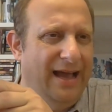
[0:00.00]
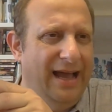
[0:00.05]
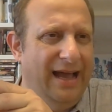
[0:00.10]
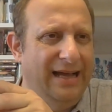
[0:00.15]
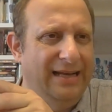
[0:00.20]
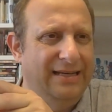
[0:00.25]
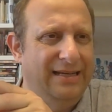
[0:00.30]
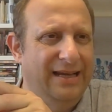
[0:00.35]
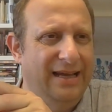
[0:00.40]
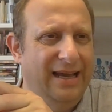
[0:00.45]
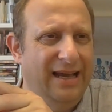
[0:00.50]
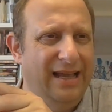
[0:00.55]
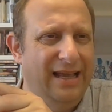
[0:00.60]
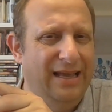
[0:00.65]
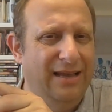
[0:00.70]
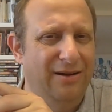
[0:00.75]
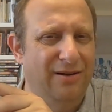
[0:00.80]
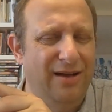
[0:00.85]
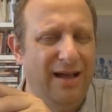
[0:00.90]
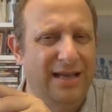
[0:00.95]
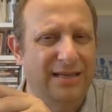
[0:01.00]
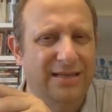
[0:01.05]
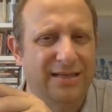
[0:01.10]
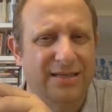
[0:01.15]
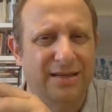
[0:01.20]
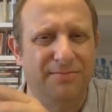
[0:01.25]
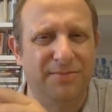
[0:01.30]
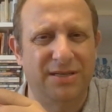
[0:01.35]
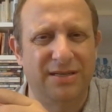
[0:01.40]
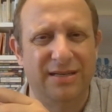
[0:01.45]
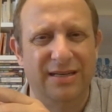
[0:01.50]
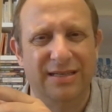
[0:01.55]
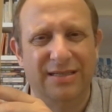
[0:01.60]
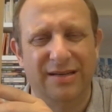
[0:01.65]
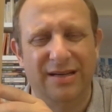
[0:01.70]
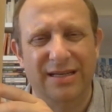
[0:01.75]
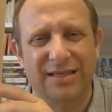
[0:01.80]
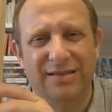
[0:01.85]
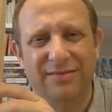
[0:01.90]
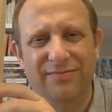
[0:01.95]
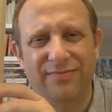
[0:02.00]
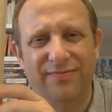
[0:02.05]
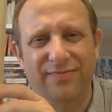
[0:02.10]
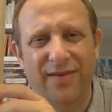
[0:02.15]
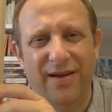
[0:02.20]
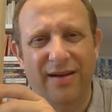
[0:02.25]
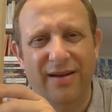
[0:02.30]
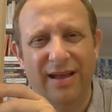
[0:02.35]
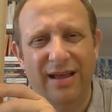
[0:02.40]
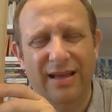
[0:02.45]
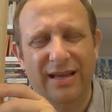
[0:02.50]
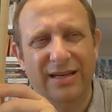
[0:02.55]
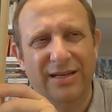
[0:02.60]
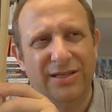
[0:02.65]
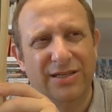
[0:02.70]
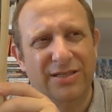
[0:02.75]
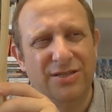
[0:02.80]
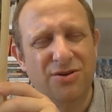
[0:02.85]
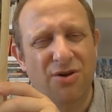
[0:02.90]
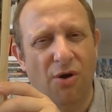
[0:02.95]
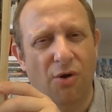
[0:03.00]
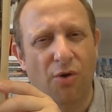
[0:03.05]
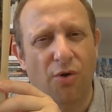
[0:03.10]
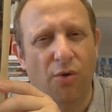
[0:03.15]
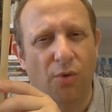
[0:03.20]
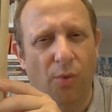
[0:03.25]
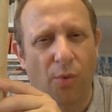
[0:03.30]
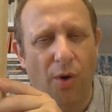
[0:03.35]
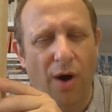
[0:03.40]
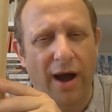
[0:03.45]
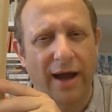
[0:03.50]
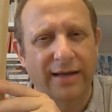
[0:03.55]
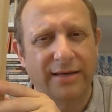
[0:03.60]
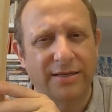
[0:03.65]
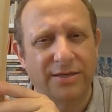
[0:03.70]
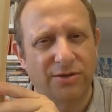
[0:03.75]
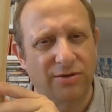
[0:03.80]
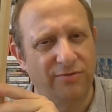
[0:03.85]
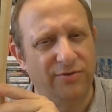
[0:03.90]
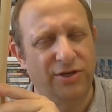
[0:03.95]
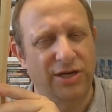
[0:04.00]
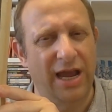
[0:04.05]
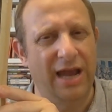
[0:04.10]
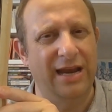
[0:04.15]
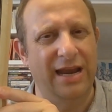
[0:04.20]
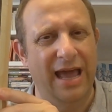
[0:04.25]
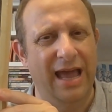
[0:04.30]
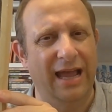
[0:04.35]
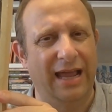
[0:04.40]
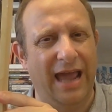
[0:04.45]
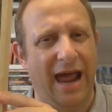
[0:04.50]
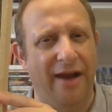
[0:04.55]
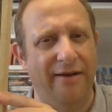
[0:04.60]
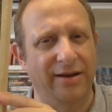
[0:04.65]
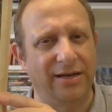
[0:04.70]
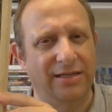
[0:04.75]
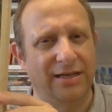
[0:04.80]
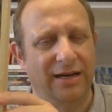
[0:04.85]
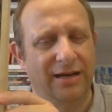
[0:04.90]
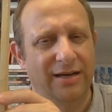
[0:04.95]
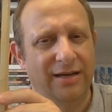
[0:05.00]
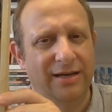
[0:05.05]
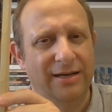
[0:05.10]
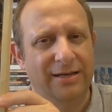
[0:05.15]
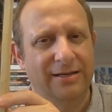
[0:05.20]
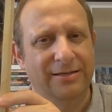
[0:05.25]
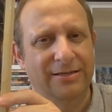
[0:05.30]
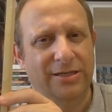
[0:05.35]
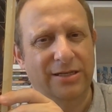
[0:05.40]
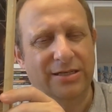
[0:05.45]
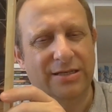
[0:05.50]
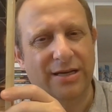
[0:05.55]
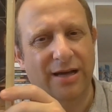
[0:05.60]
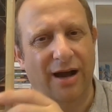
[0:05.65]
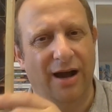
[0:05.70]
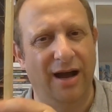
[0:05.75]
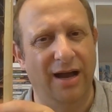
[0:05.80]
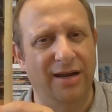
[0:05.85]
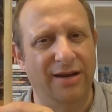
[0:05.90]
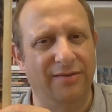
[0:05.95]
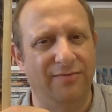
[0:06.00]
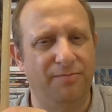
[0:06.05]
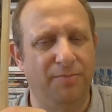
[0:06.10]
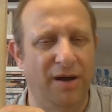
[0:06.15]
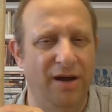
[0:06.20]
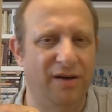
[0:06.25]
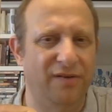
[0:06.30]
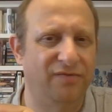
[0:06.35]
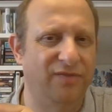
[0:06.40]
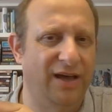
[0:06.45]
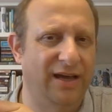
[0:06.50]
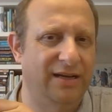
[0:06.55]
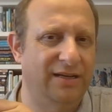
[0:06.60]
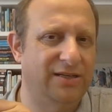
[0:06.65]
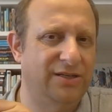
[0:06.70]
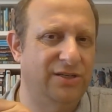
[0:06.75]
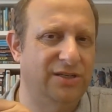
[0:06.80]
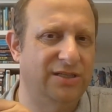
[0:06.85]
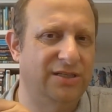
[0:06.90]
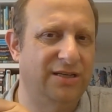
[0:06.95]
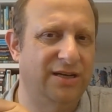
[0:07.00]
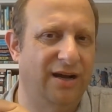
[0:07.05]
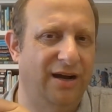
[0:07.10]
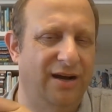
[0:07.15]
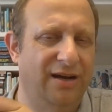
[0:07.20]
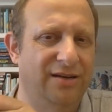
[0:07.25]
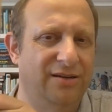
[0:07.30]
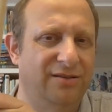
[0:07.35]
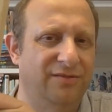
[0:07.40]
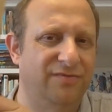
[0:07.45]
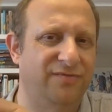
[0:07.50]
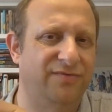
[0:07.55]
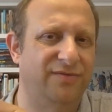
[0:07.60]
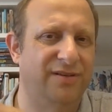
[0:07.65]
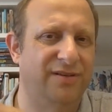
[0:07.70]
And Esther Summerson is she's not quite a sort of Jane Eyre character. She's kind of perfect. She's kind of